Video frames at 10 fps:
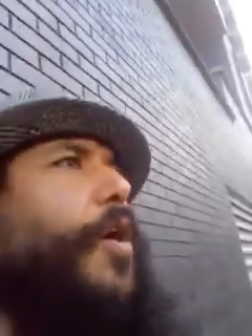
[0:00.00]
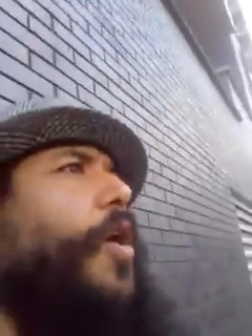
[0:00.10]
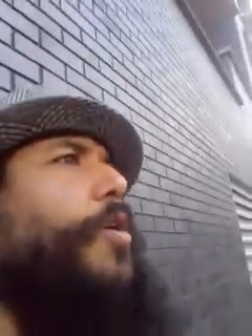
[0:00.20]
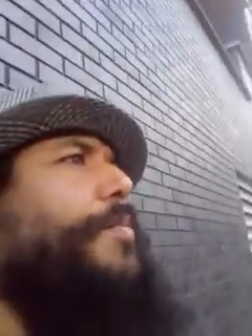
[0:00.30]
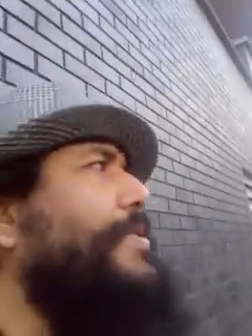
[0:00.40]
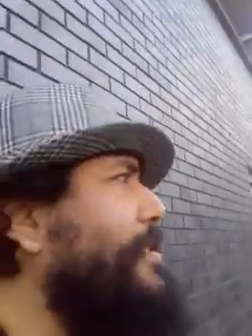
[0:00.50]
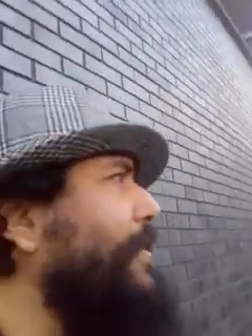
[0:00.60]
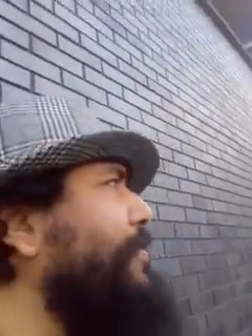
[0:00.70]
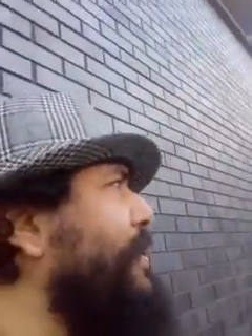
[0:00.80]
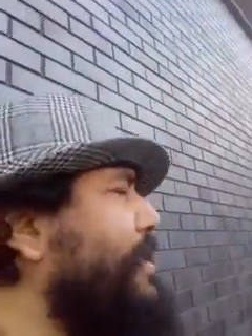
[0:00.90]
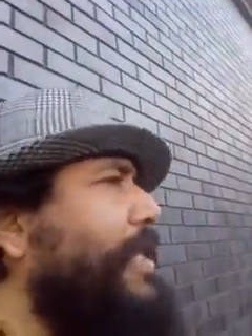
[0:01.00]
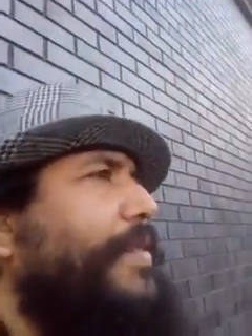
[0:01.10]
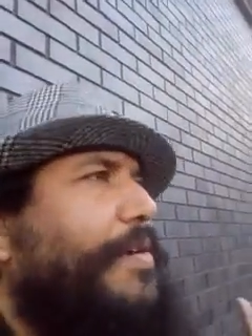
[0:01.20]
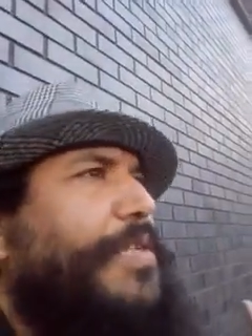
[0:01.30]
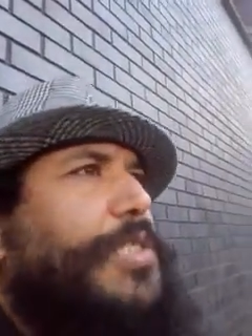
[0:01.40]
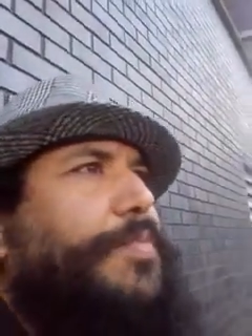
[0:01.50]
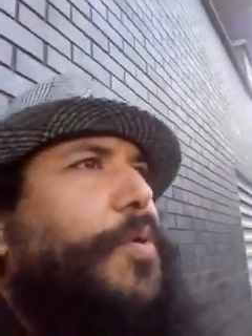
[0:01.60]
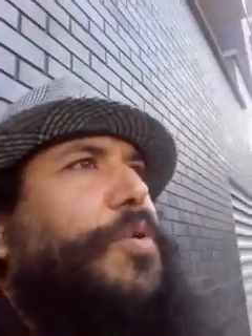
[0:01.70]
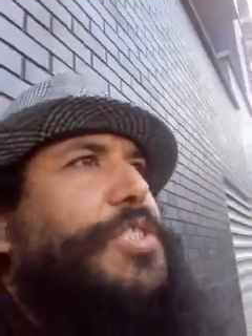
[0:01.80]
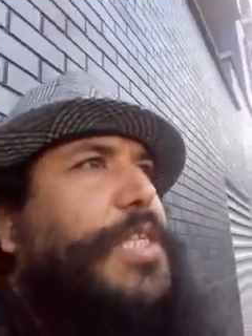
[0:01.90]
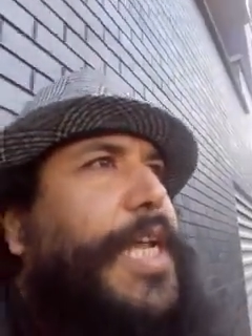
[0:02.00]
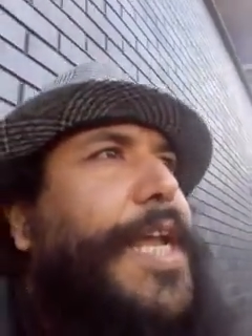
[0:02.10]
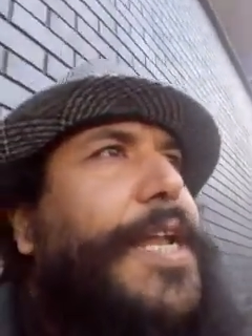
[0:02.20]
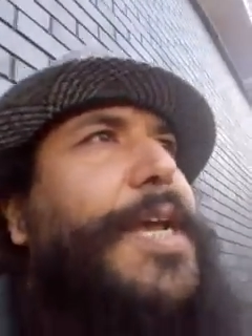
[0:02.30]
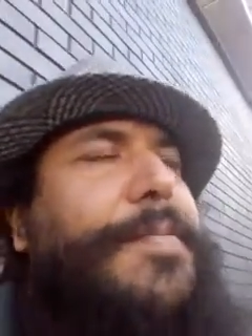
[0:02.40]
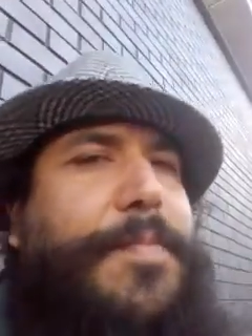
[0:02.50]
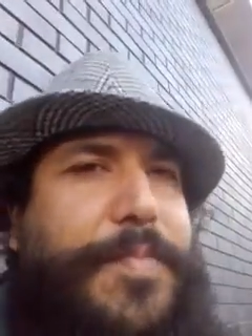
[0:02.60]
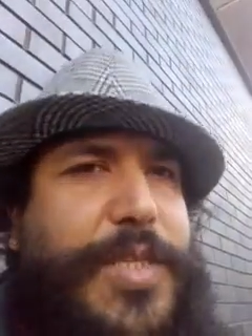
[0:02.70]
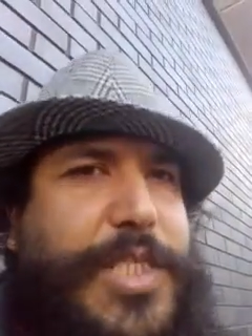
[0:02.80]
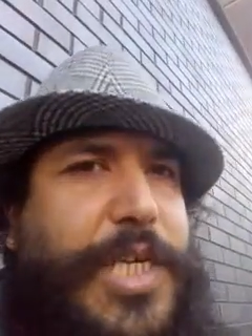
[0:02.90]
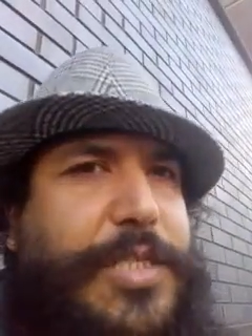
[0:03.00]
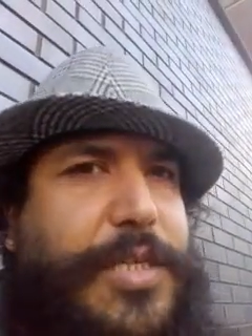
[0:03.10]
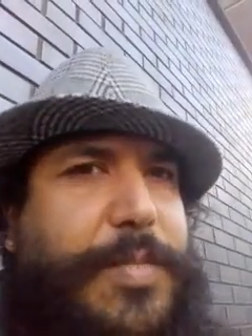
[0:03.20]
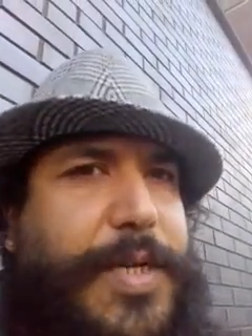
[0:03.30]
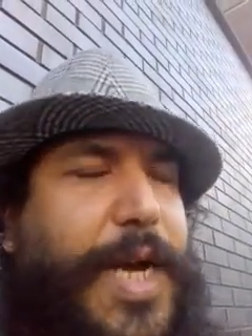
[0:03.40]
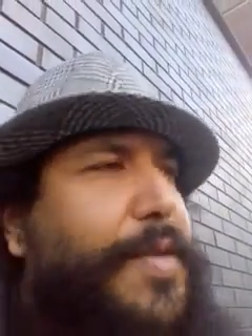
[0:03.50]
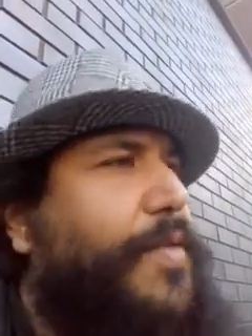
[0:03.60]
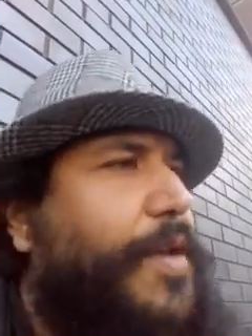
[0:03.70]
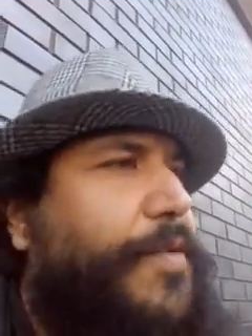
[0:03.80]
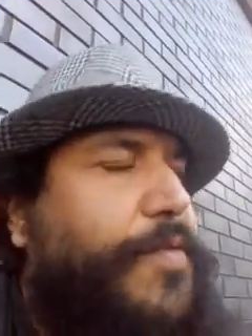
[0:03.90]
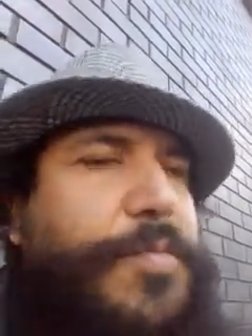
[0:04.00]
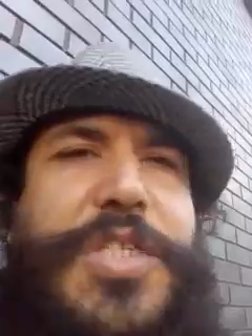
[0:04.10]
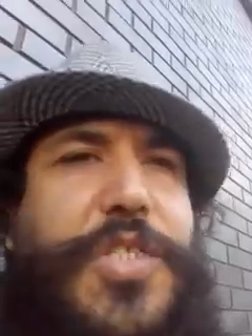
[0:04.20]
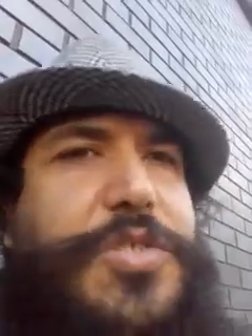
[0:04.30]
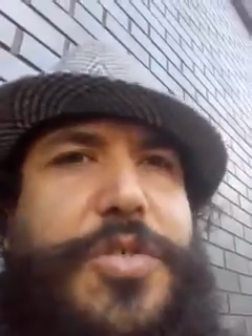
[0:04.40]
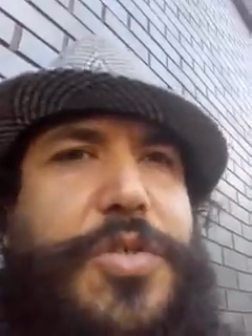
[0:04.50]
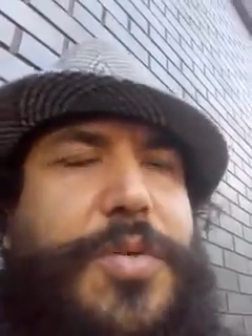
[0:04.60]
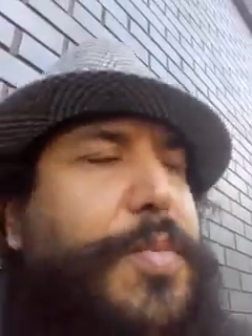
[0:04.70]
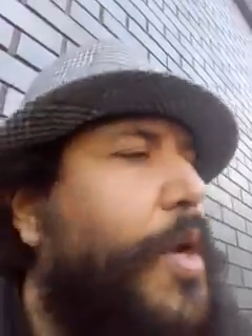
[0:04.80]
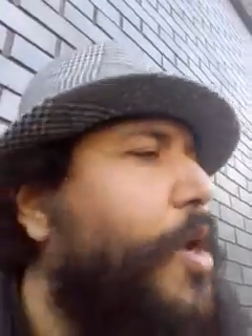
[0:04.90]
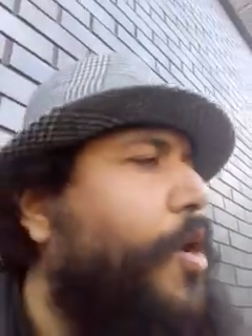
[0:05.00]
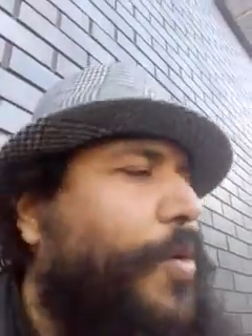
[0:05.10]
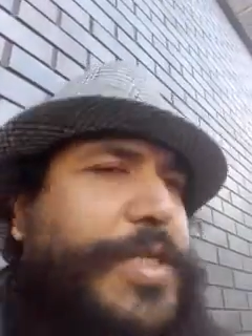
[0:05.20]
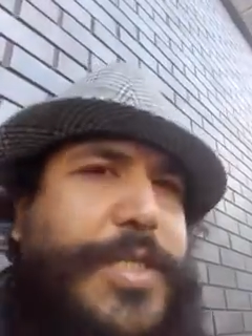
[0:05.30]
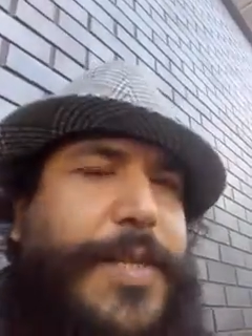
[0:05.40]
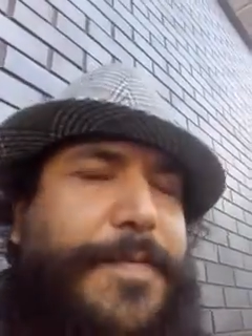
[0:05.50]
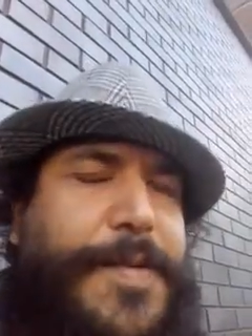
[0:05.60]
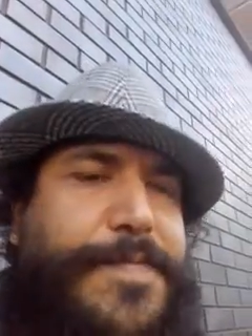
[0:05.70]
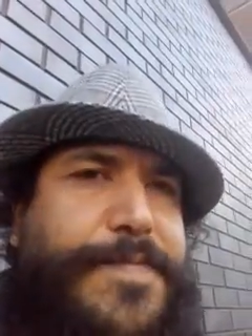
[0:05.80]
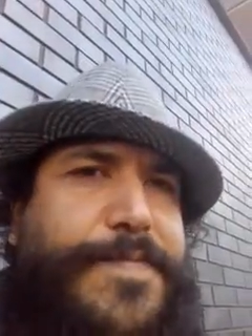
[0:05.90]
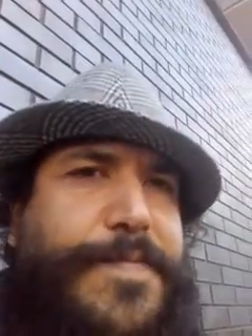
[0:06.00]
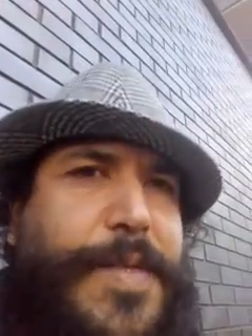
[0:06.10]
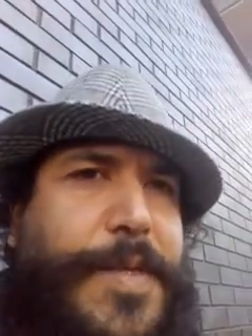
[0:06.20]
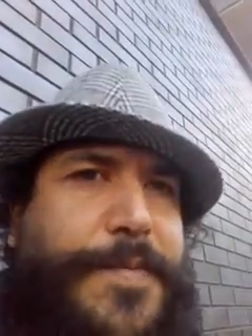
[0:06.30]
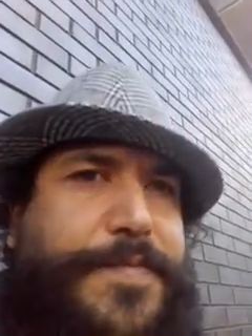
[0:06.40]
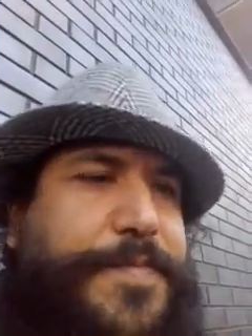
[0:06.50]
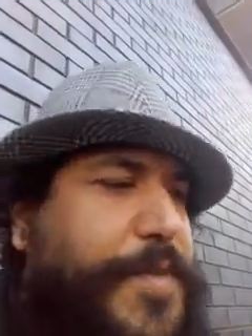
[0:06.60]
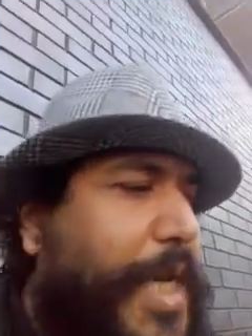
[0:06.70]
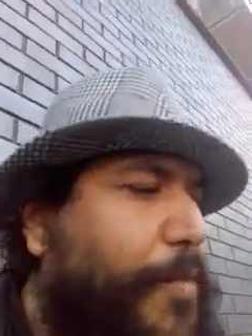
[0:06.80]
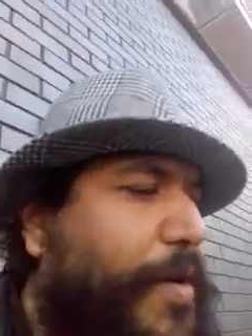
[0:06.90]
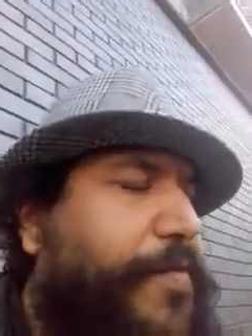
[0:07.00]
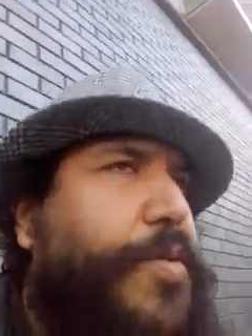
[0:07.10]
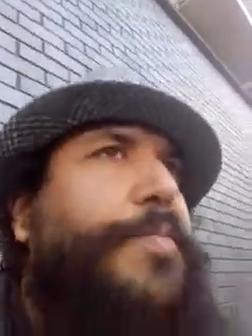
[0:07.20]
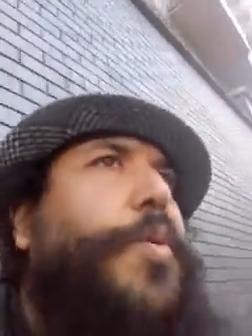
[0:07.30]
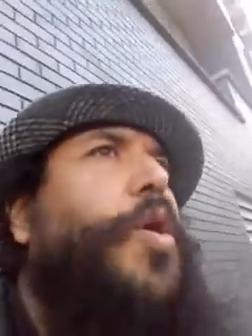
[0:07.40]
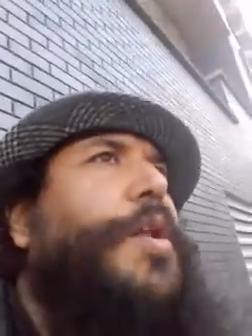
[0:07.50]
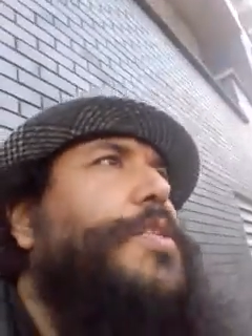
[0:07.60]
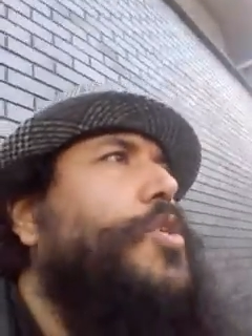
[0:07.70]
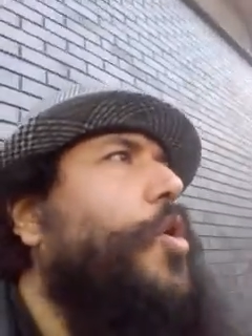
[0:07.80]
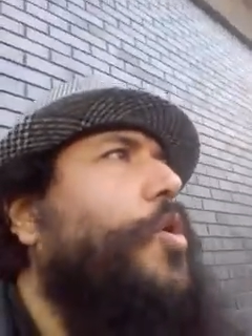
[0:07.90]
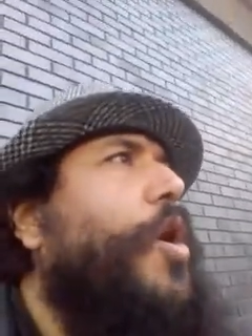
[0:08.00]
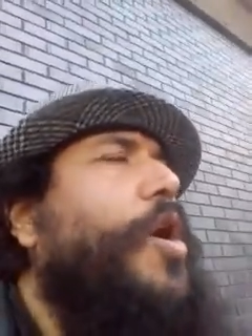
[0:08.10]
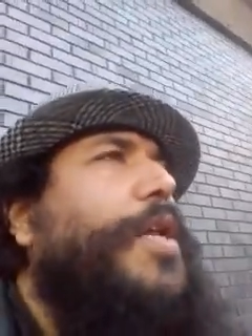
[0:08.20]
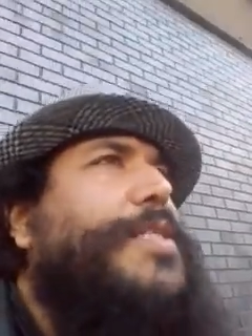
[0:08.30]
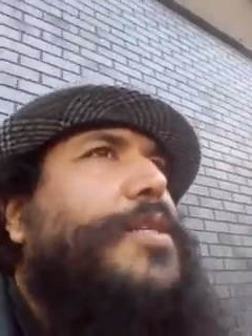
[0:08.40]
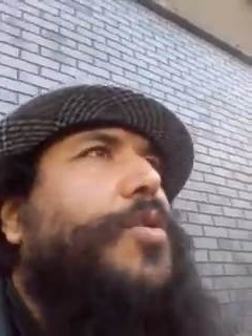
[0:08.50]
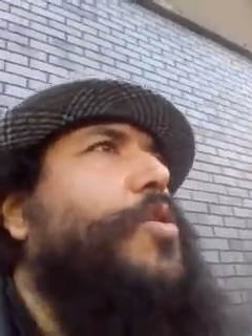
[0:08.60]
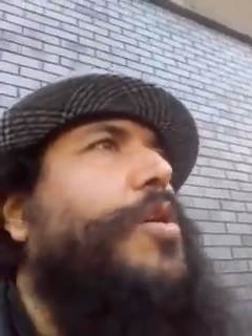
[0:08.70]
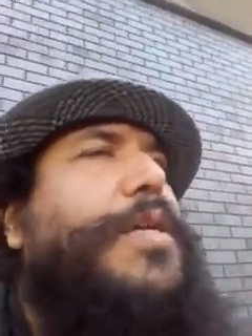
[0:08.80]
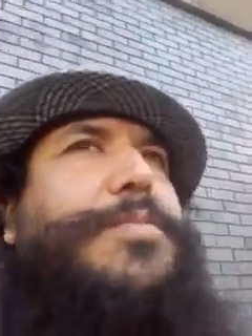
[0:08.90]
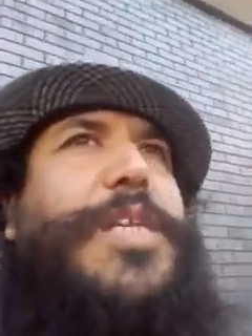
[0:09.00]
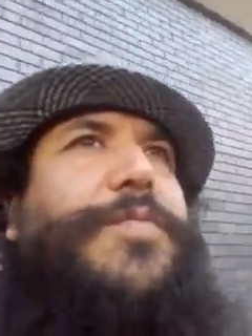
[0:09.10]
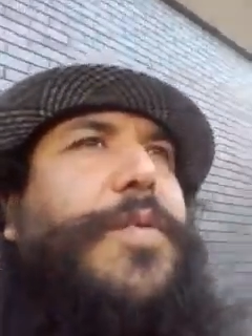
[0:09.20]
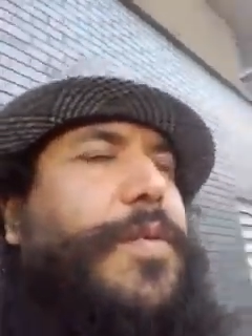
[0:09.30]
all, but definitely there is a portion in him, this gentleman. Either they are from Eastern Europe or West. Someone from Poland or Holland or calling himself...